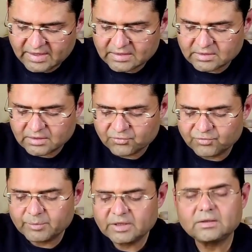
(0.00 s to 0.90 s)
and
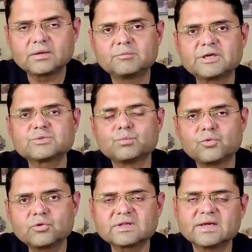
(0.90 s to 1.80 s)
women much
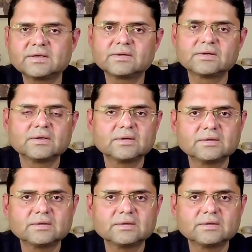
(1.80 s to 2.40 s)
more than